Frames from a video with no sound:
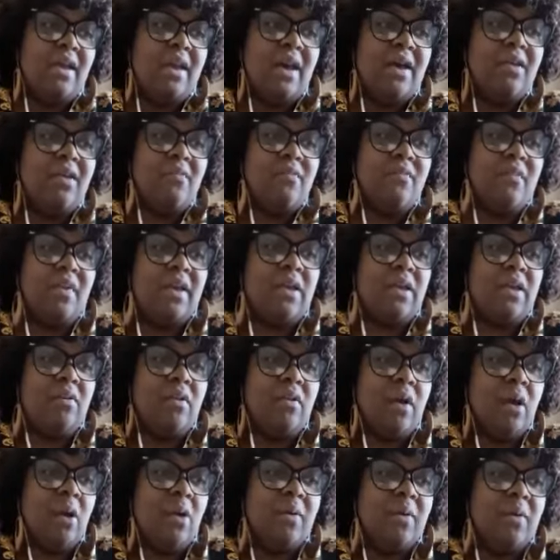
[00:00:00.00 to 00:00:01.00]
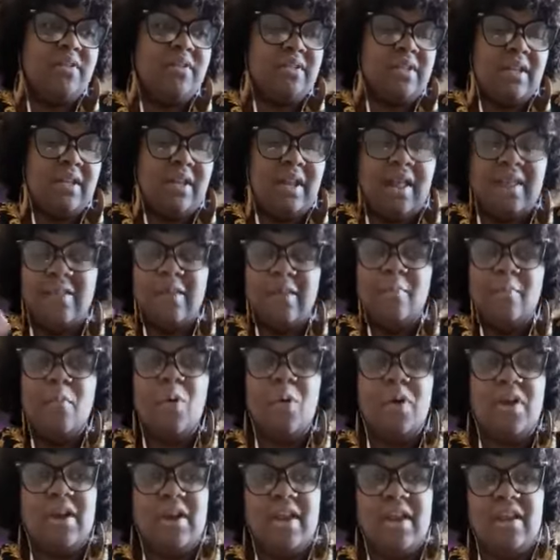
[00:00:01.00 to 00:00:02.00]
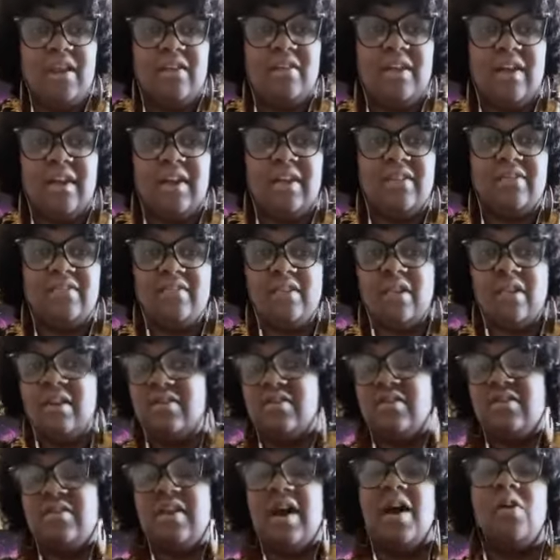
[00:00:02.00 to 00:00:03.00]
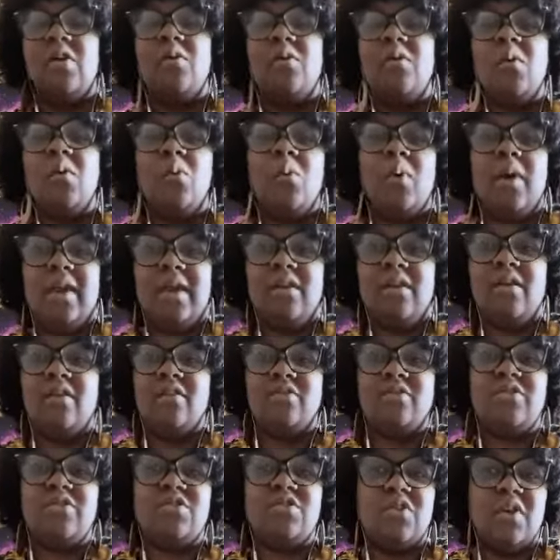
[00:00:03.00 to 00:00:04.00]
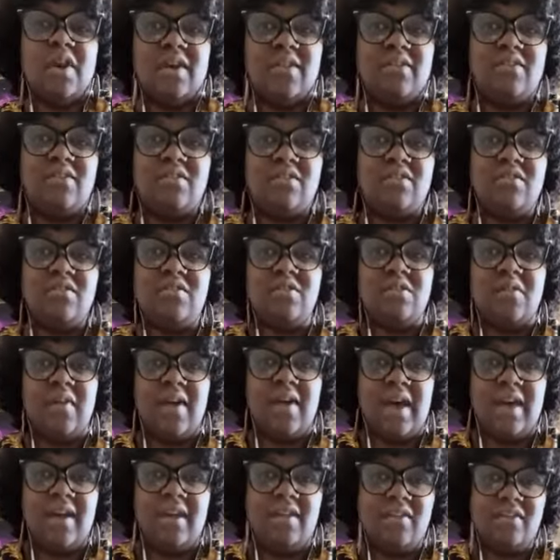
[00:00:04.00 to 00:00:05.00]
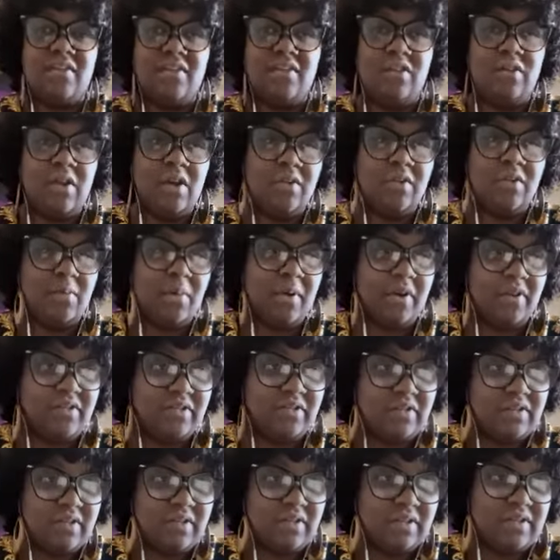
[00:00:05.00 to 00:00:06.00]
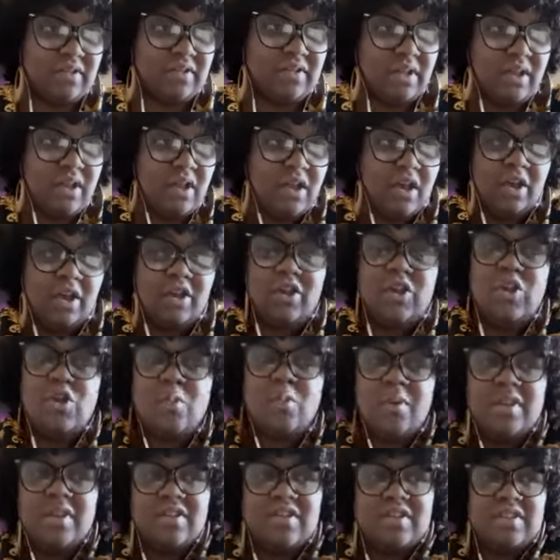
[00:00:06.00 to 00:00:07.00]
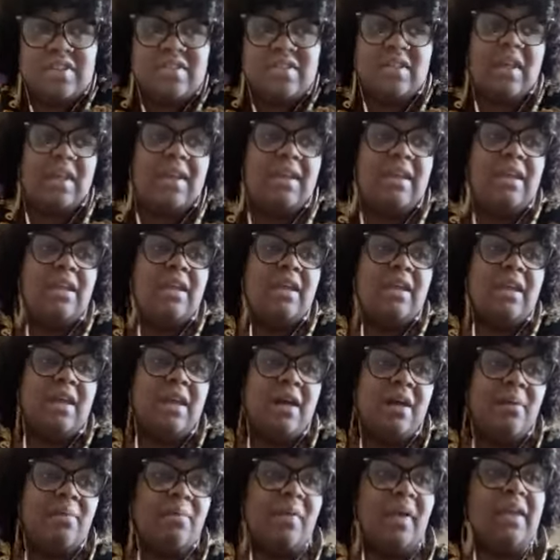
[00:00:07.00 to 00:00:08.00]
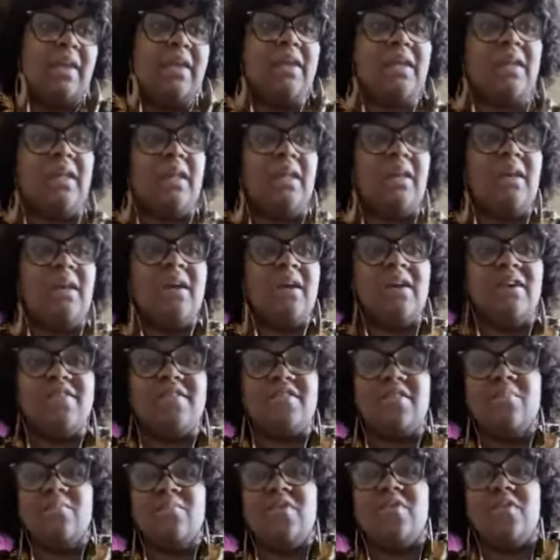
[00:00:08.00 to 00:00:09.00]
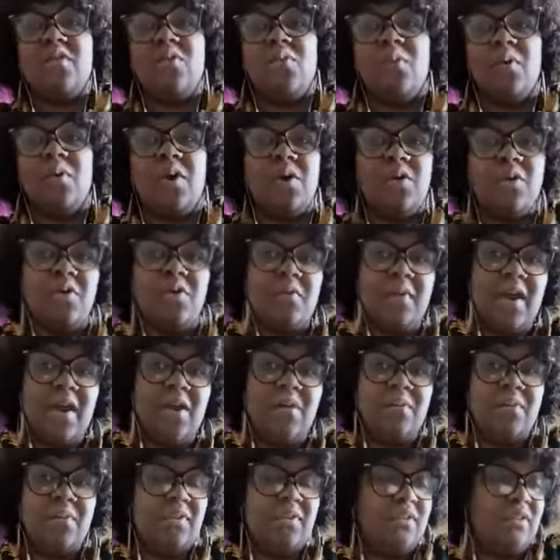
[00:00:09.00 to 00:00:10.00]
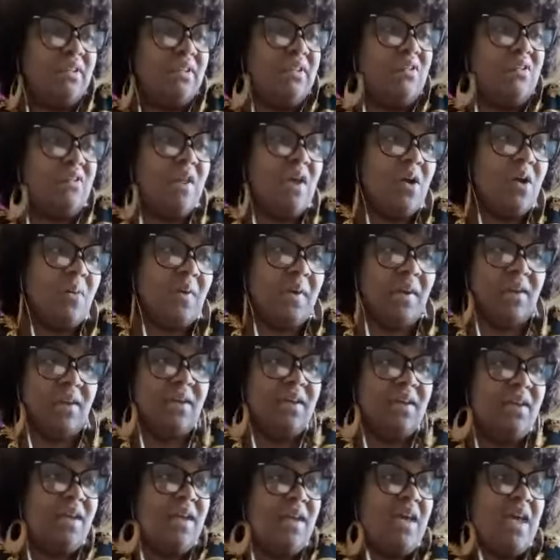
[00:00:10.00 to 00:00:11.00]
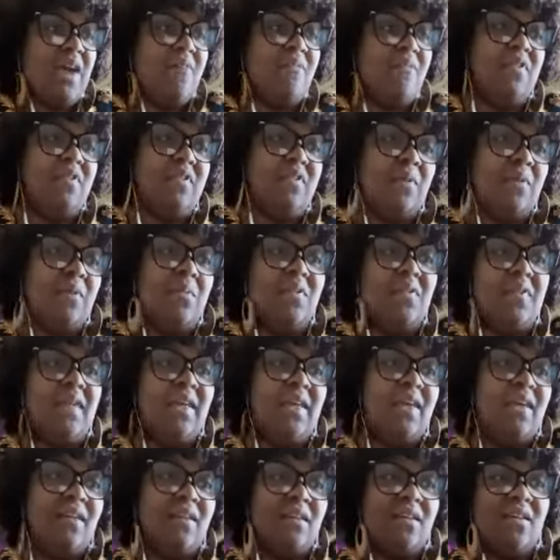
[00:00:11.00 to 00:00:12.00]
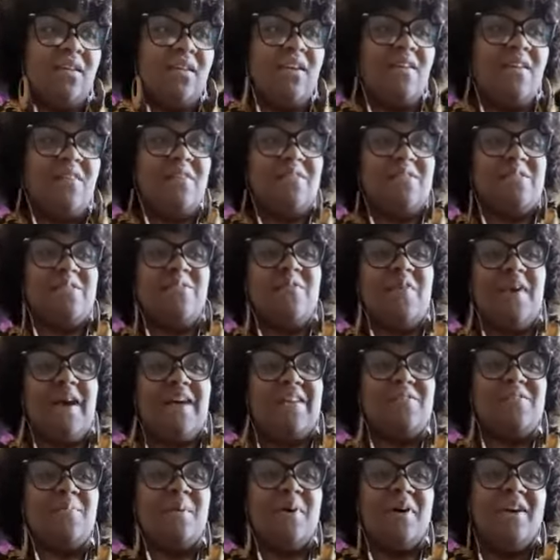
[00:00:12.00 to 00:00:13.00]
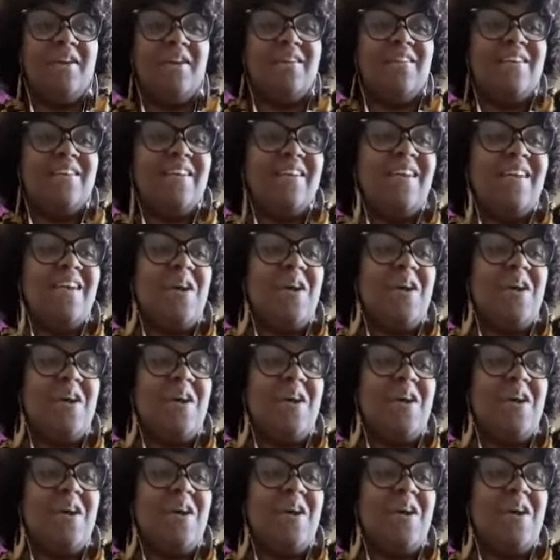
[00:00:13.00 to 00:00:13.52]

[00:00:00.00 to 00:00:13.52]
kind of like, it's in the morning, like it's titled Awake or Stretch. So that is, the person just a human, just like getting up, like getting accustomed to the world around, and everything. But then there's a fast part